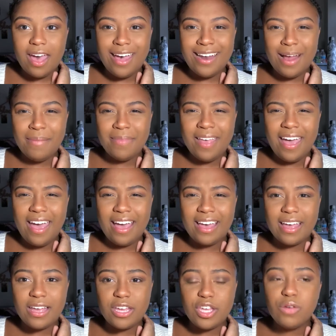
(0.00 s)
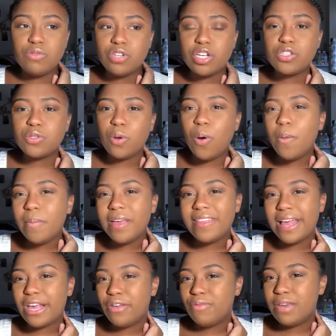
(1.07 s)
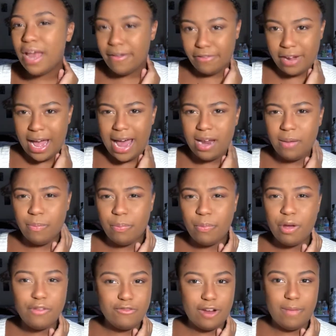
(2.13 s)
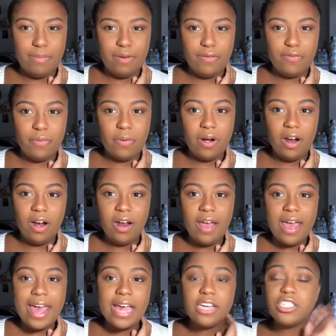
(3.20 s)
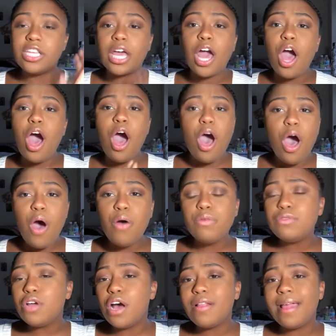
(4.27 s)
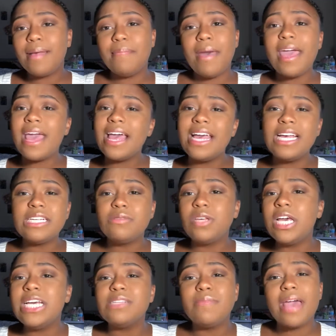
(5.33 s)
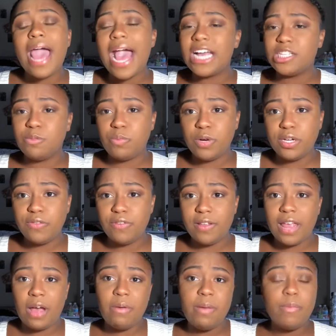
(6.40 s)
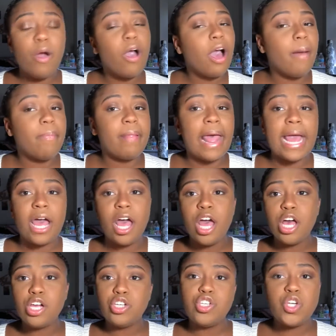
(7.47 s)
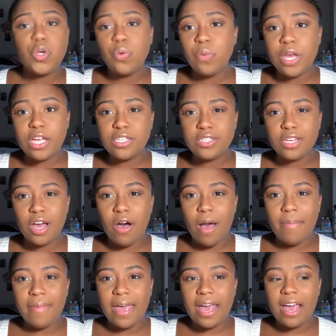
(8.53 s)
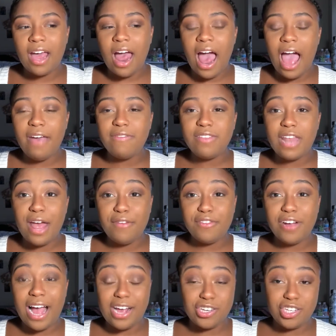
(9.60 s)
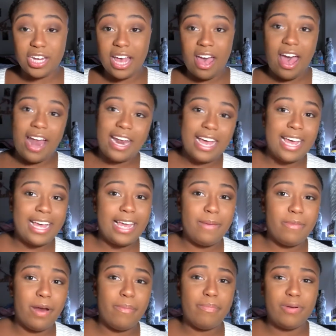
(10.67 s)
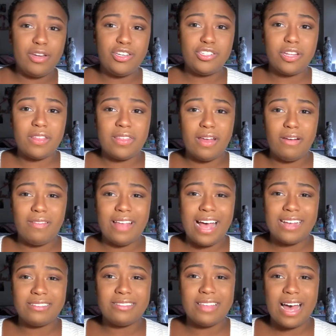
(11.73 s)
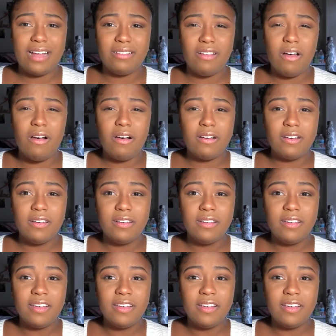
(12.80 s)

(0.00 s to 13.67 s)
And I'm like, you just told me that you never had a boyfriend before. And she's like, oh no, like he's my ex-boyfriend. Like, we broke up like 2 weeks ago. I'm like, I've never actually had a hickey, but I'm pretty sure that they don't last that long.